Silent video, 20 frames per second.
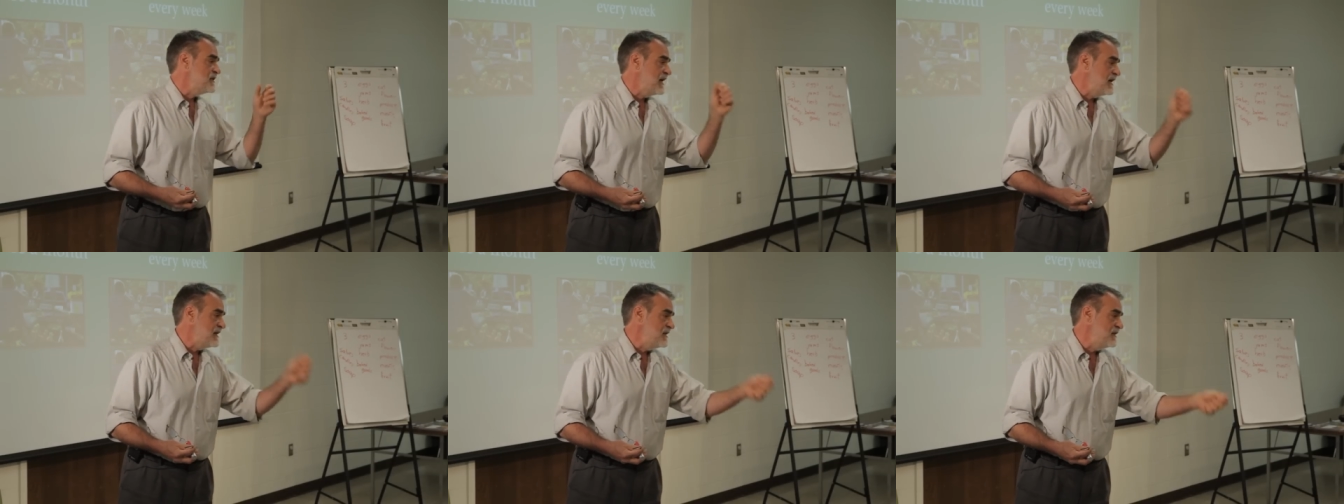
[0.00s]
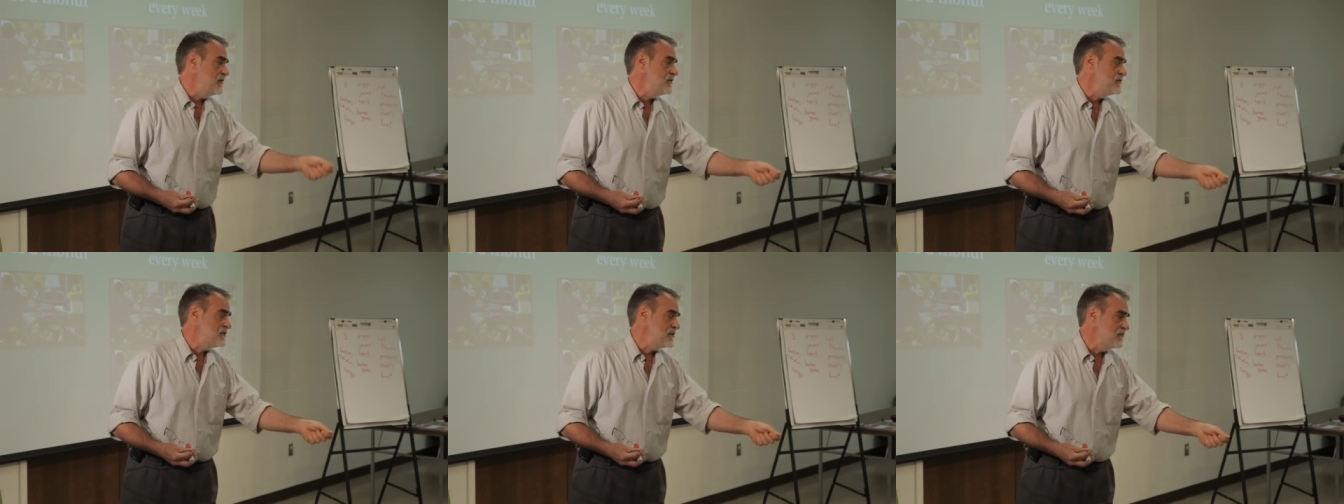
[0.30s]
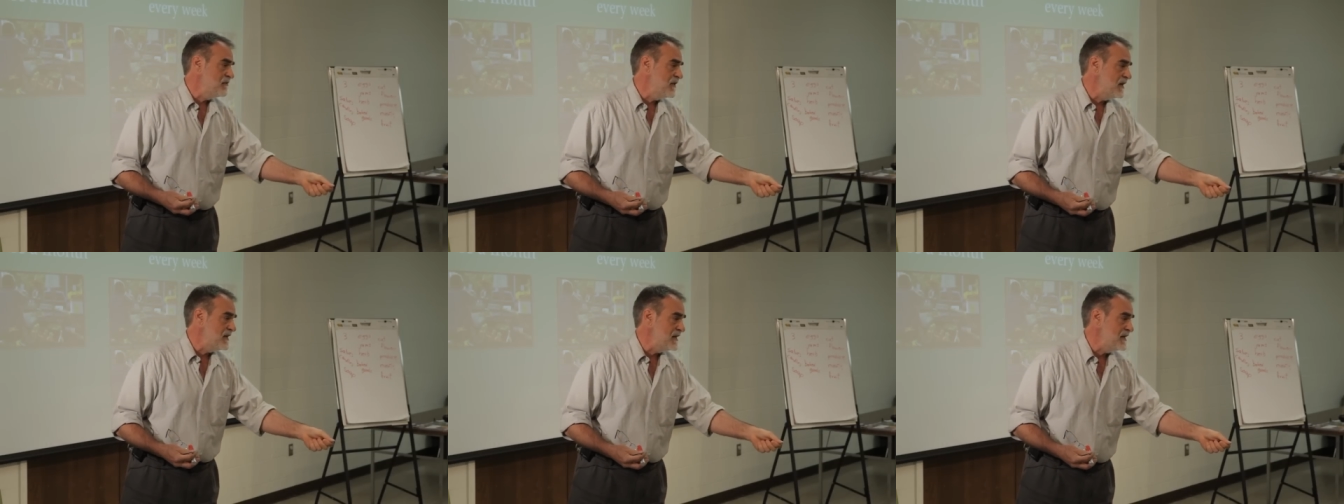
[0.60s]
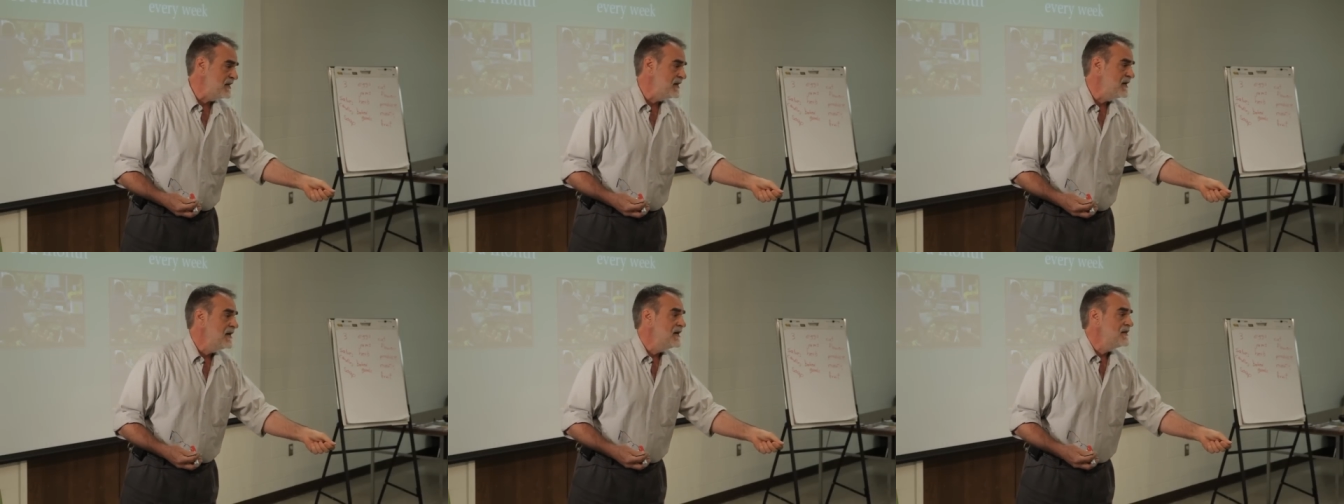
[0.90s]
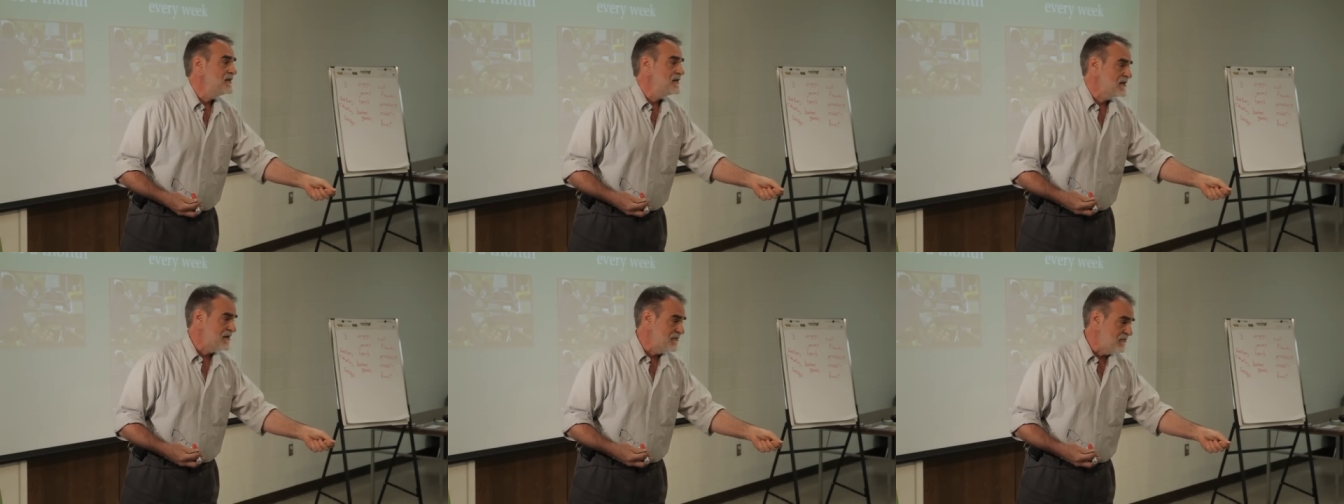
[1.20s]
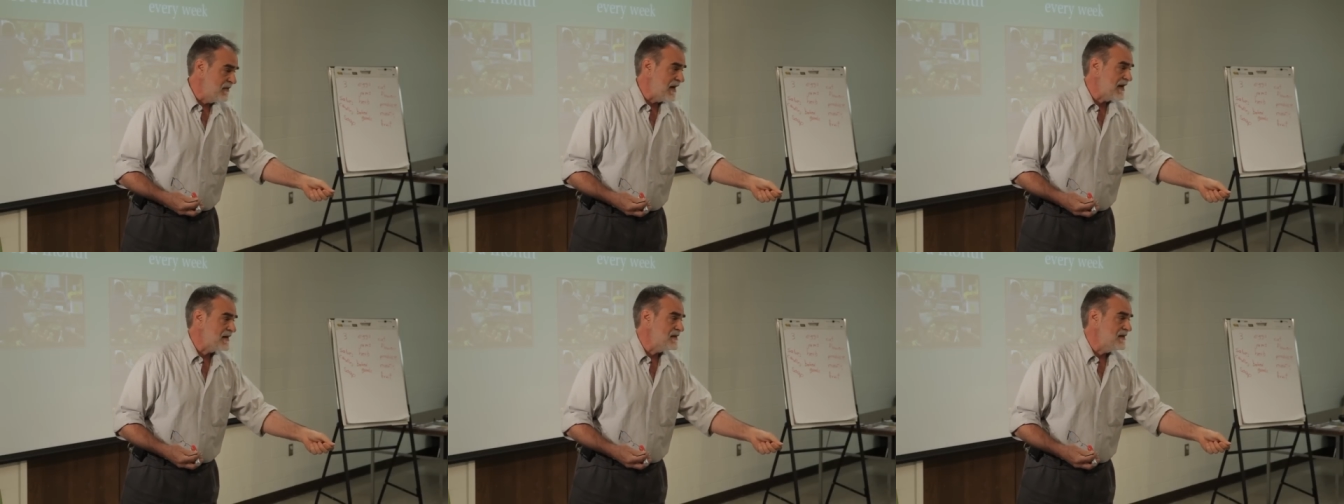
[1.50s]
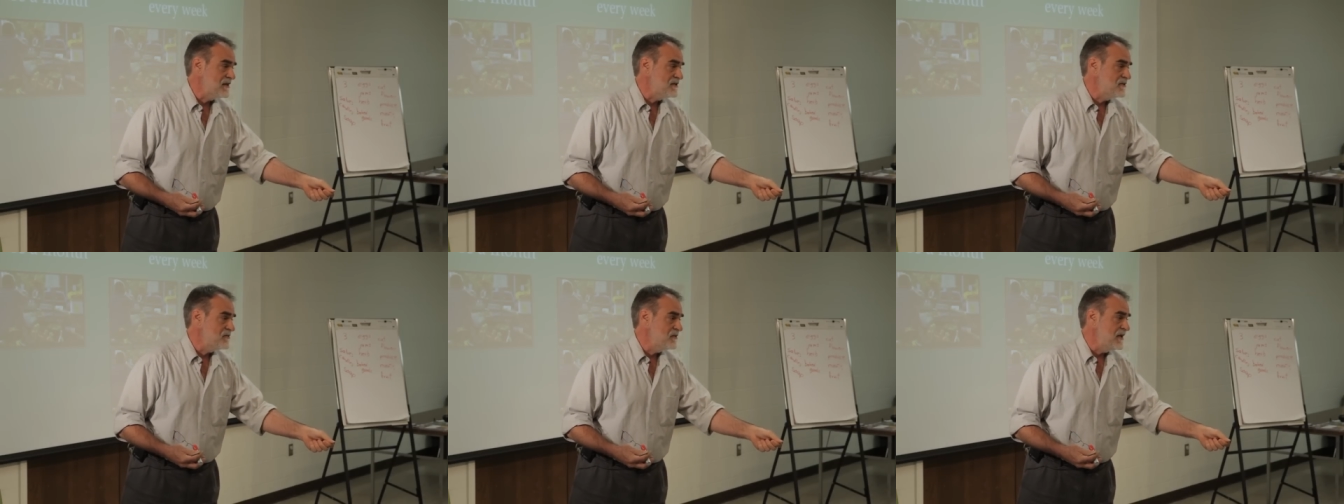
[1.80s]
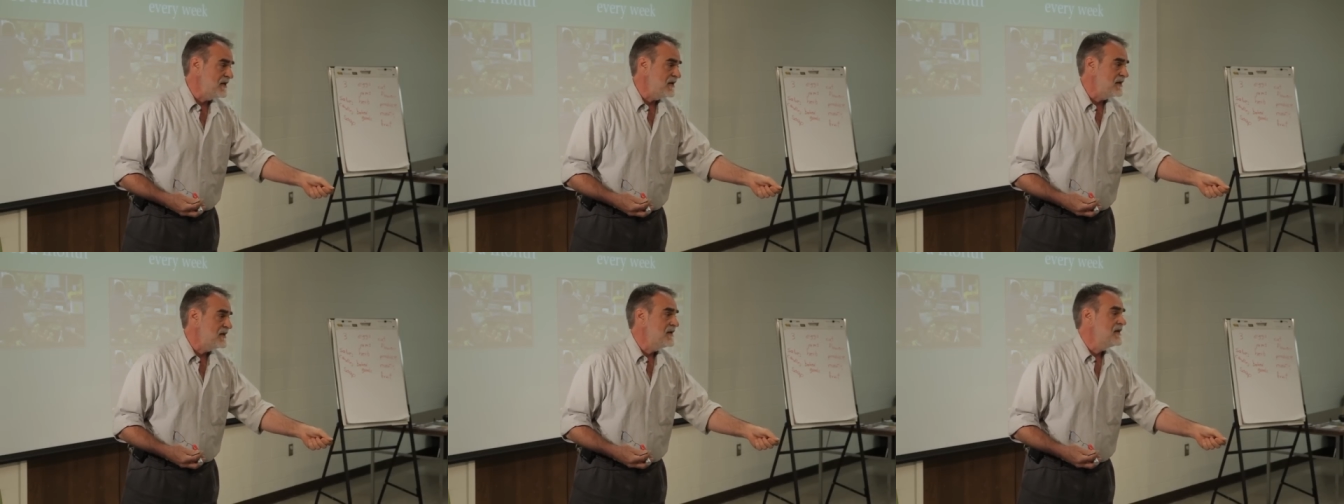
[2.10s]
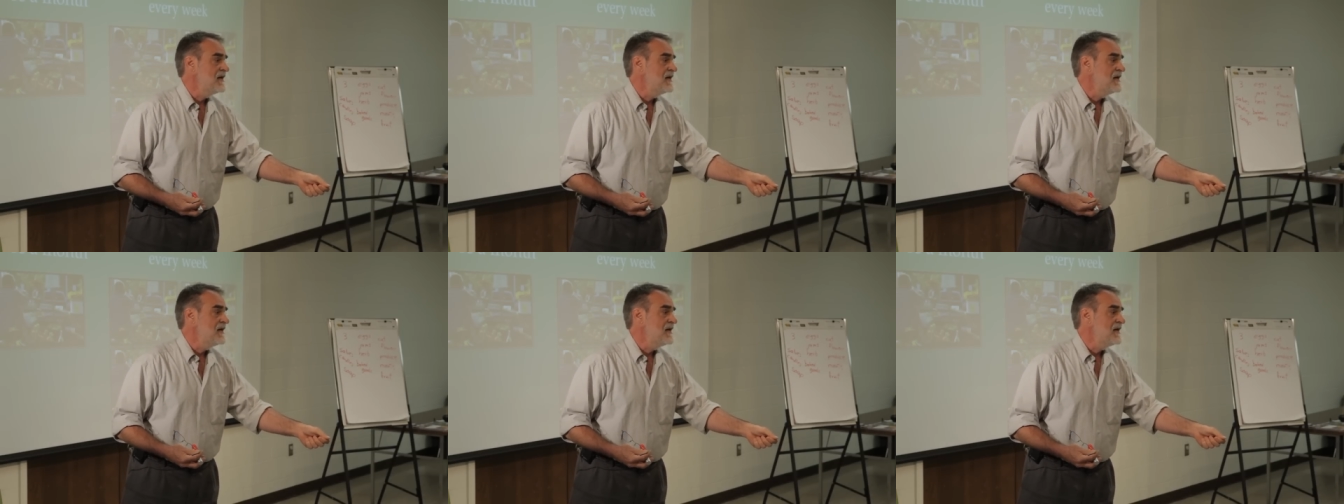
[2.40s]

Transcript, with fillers: handing you some money to come back next week,